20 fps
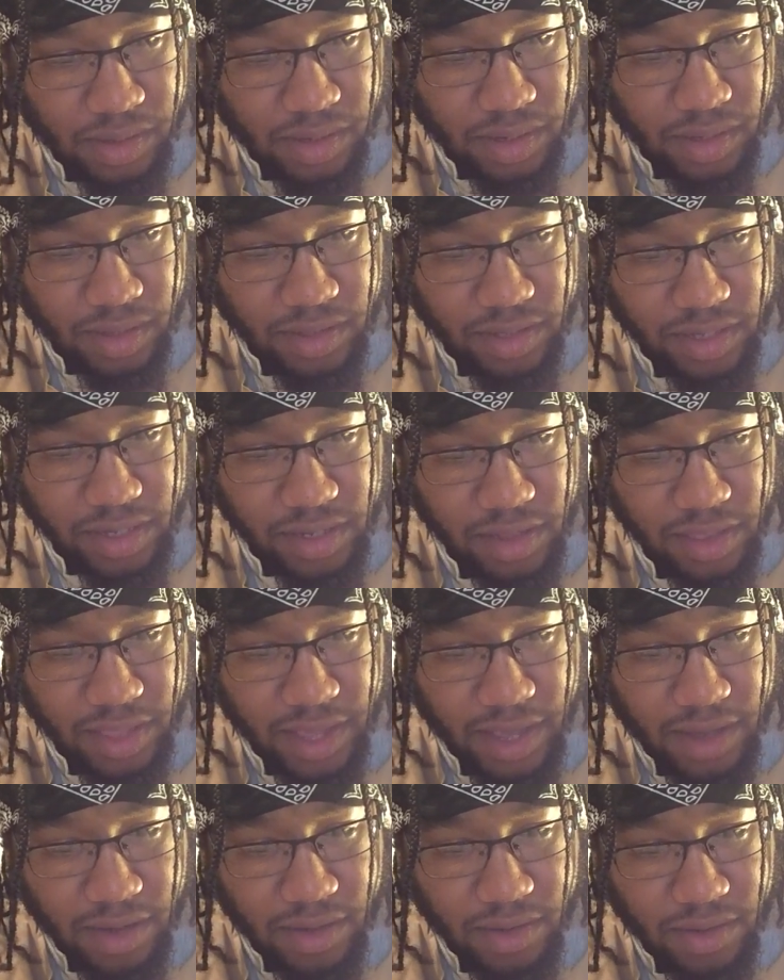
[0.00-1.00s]
Consider
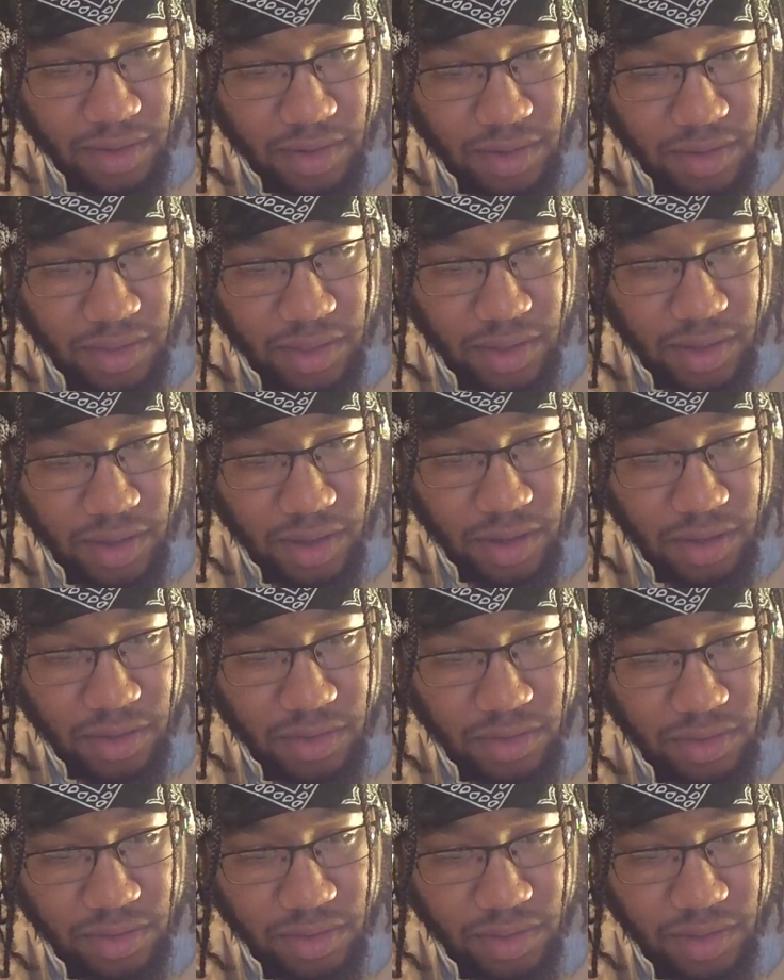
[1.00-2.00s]
thou
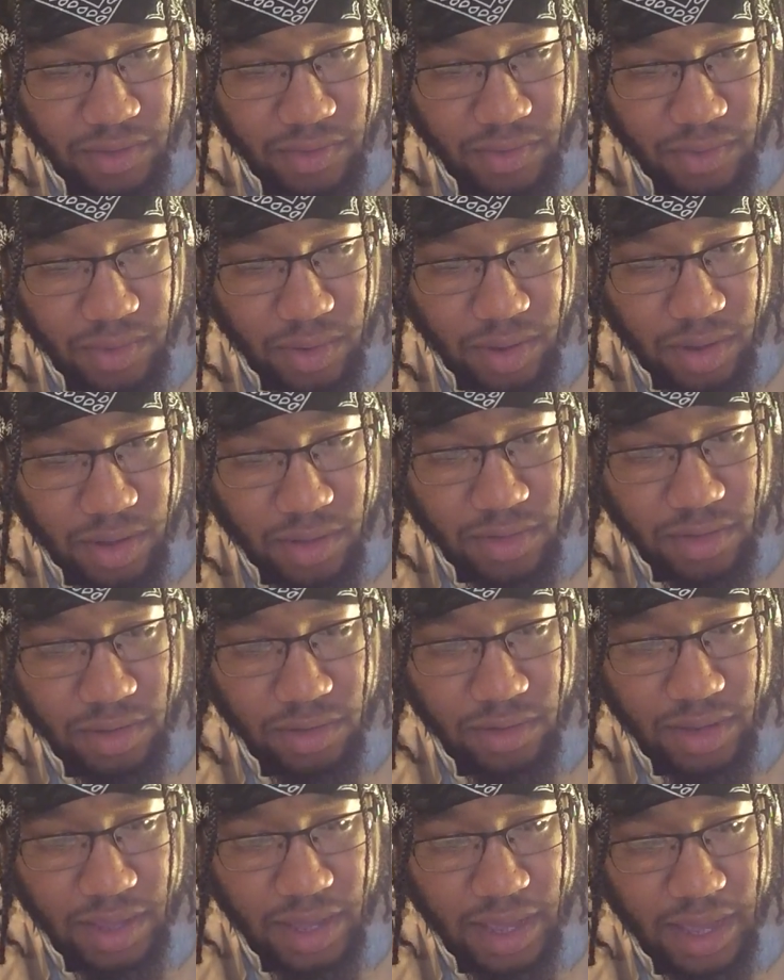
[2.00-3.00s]
therefore
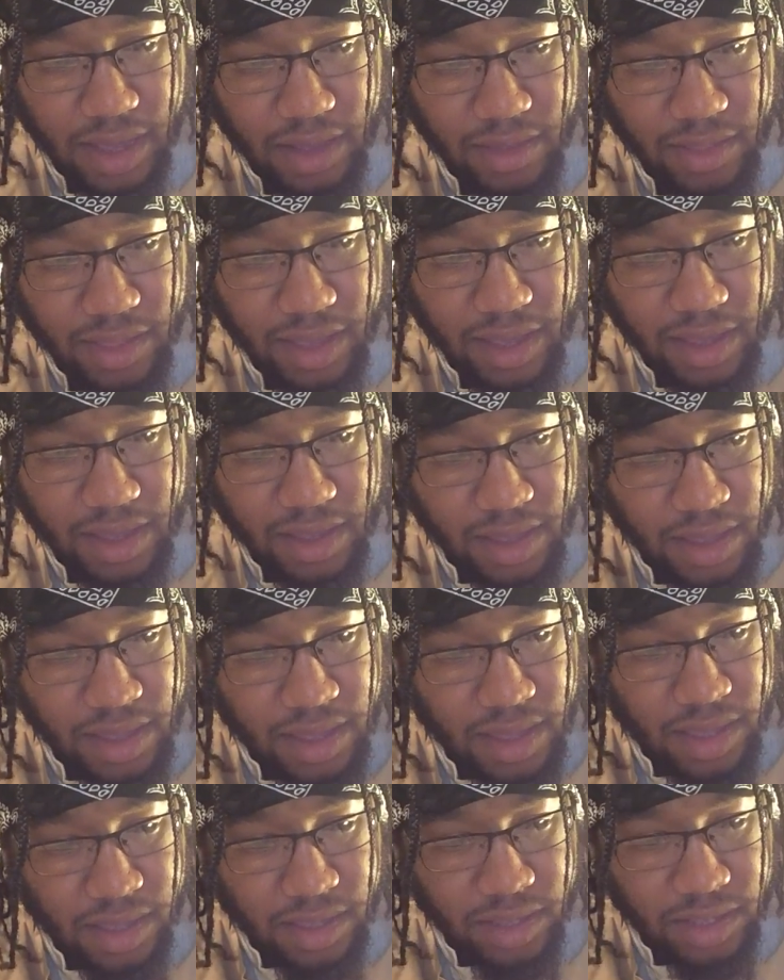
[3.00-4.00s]
also that how that
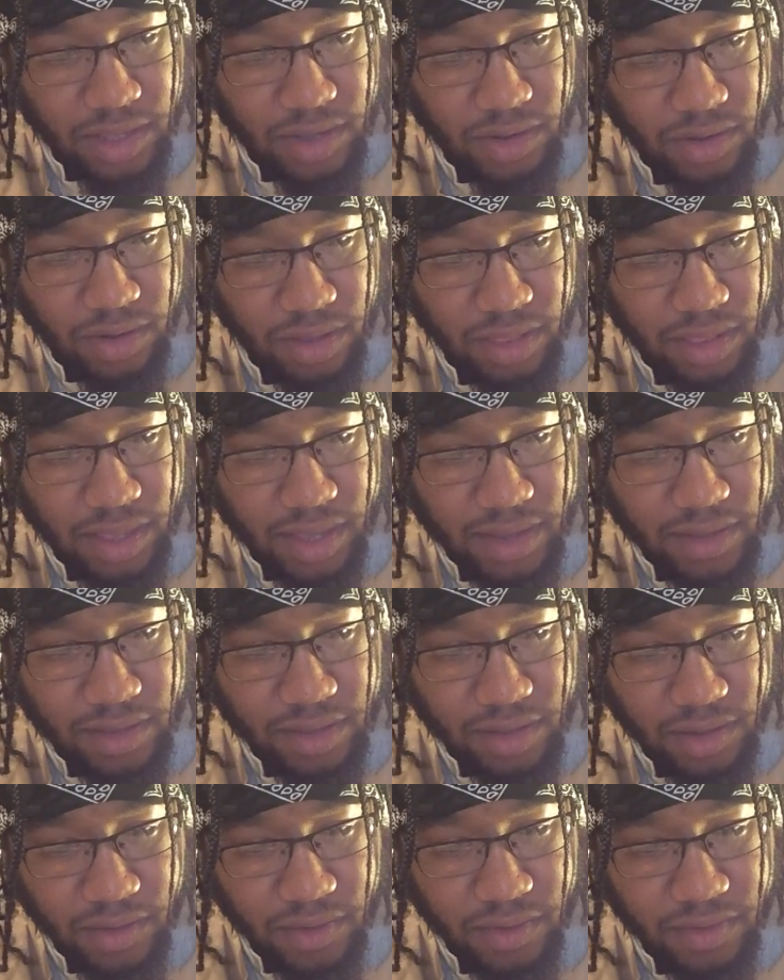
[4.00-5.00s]
ye are less
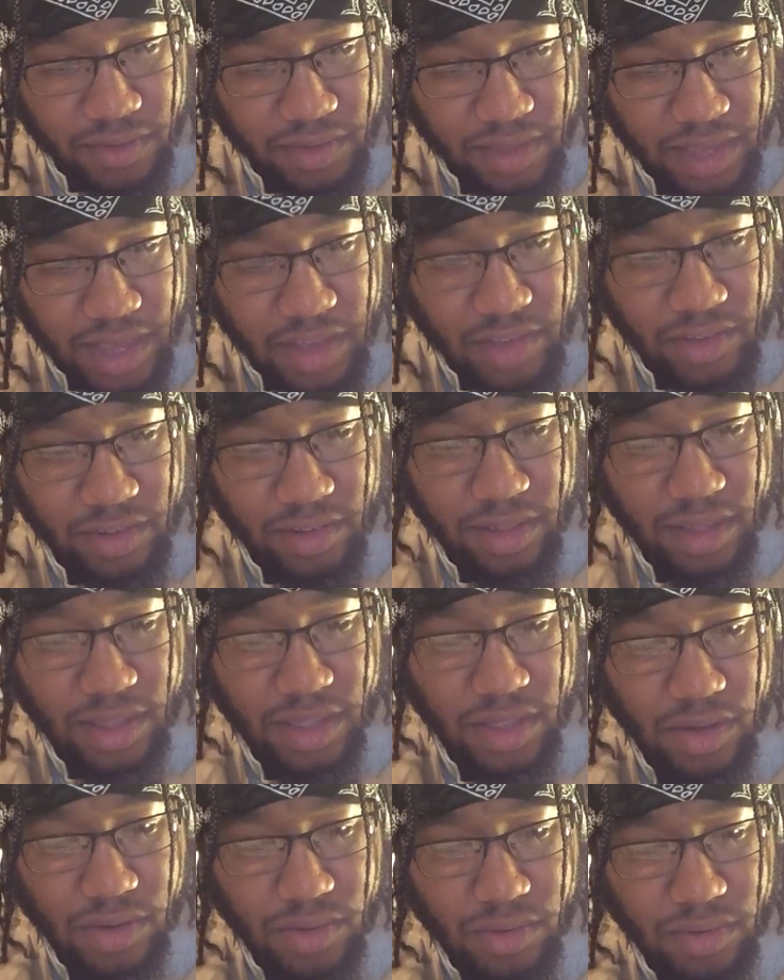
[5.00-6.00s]
of stature
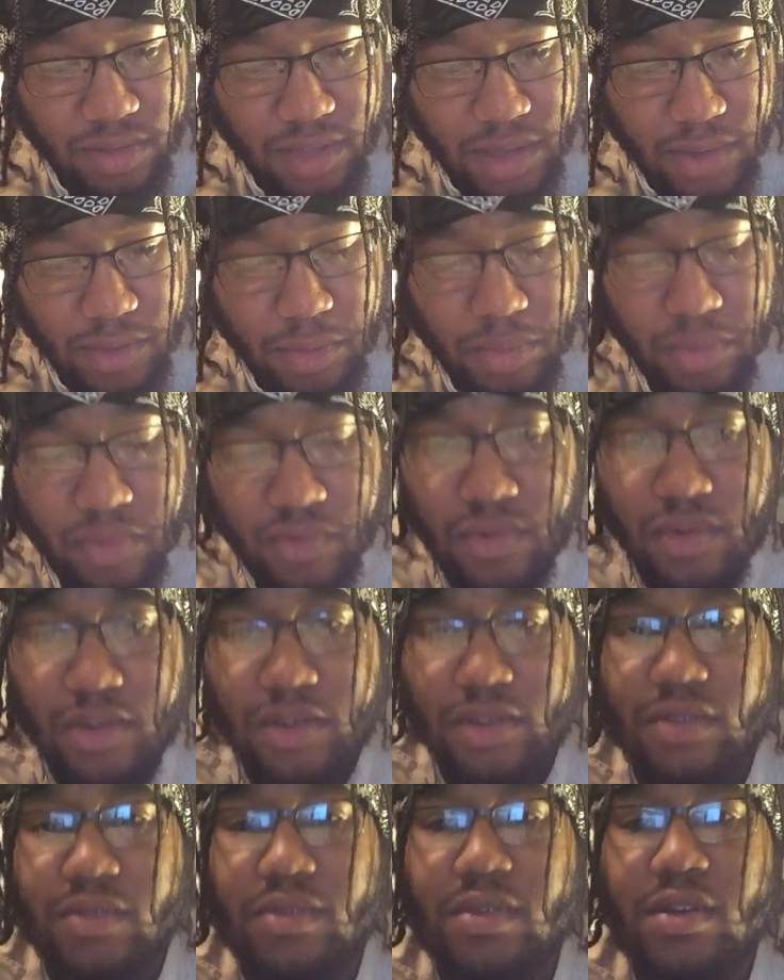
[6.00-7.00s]
than those that were before
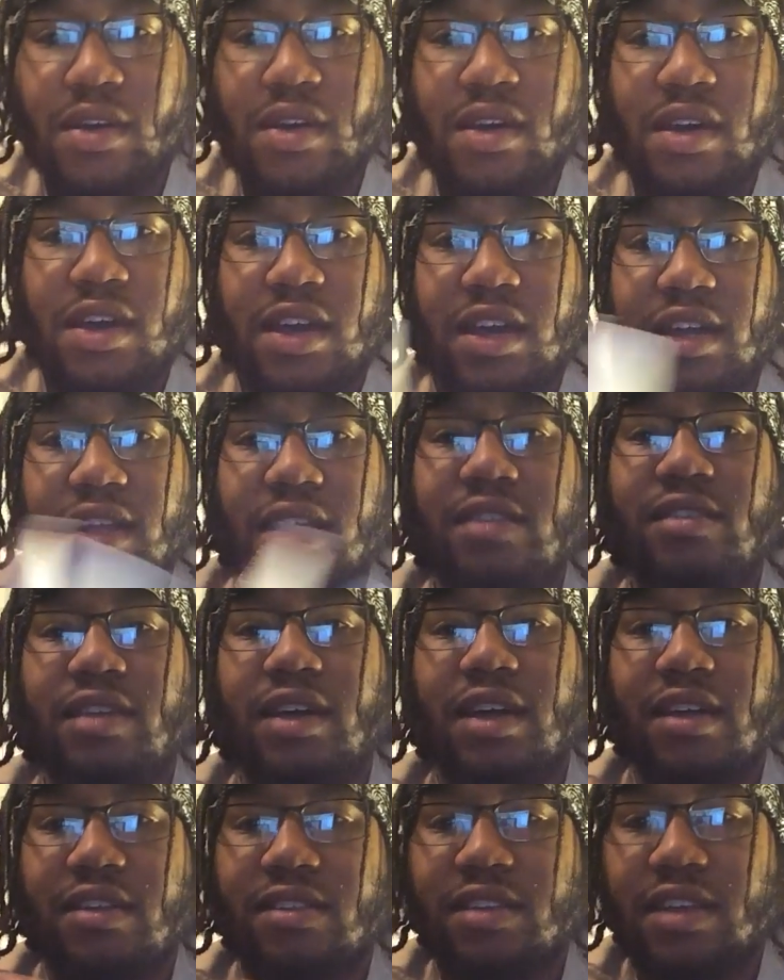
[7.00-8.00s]
you. And that's
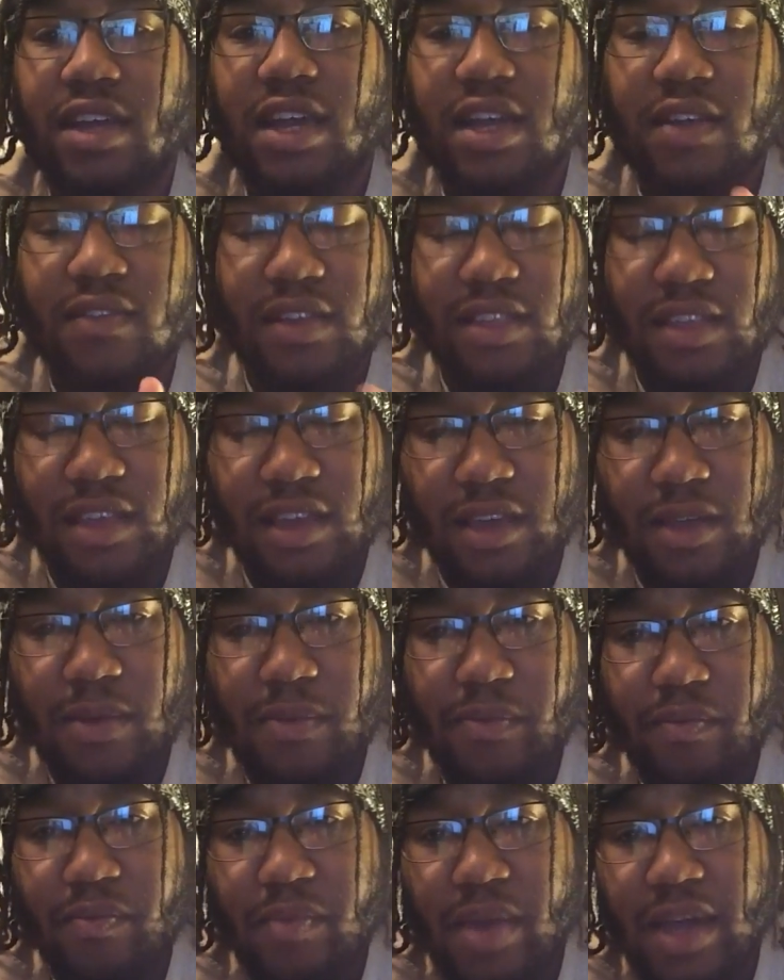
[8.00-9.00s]
like I said,
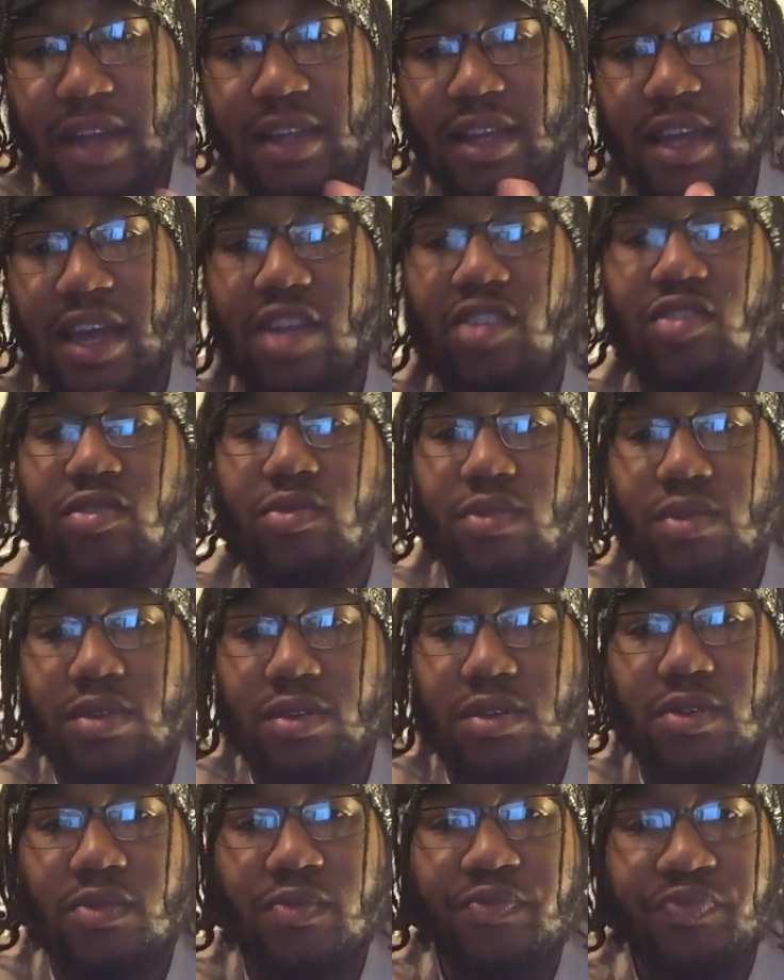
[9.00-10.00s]
everything back in the ancient
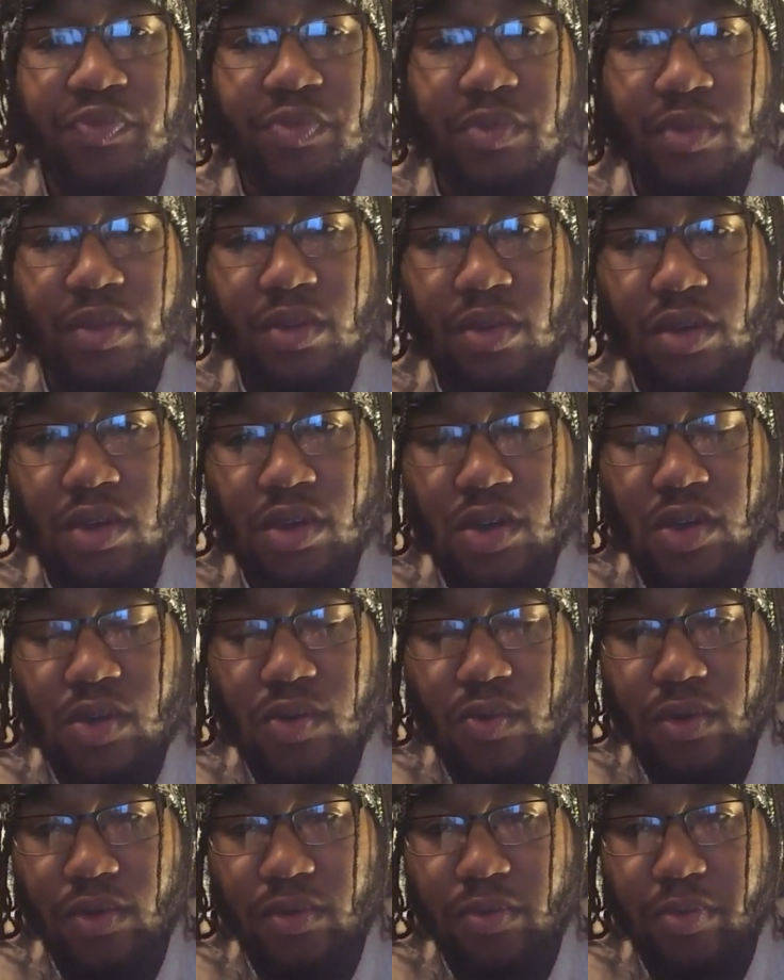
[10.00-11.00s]
world
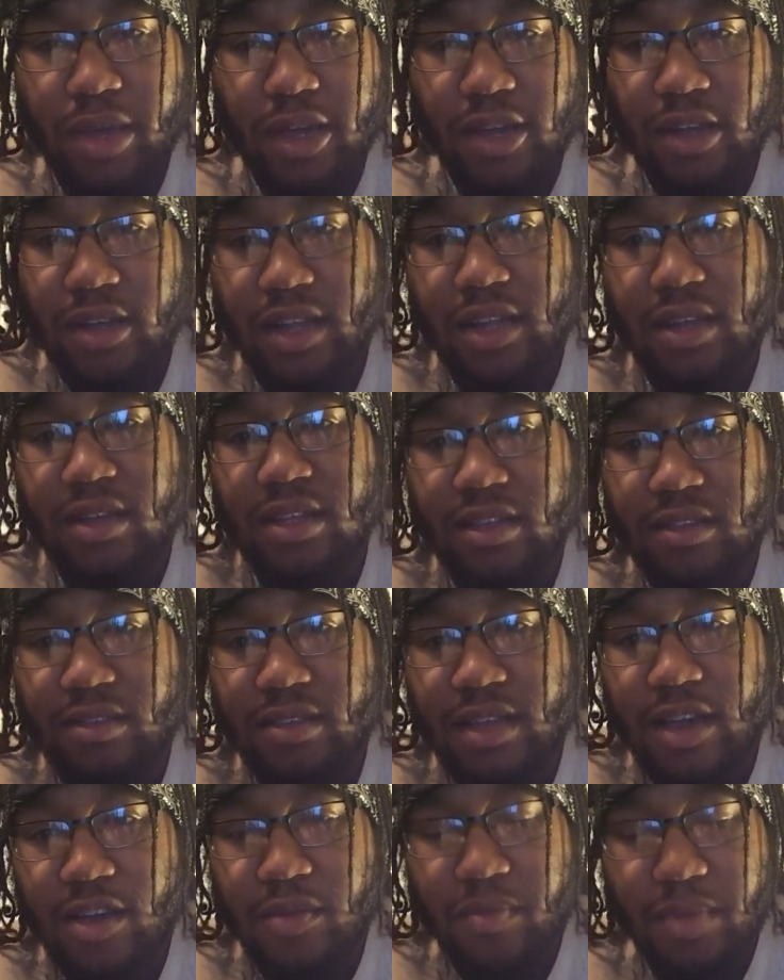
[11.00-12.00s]
was bigger than it is
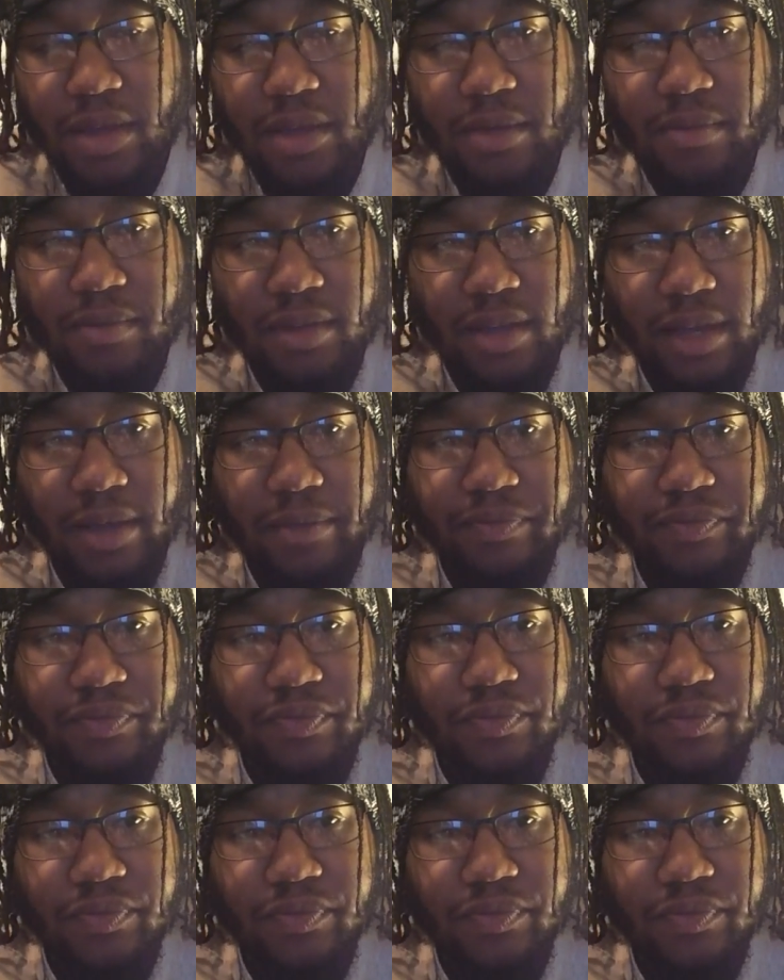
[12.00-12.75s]
now, man. Like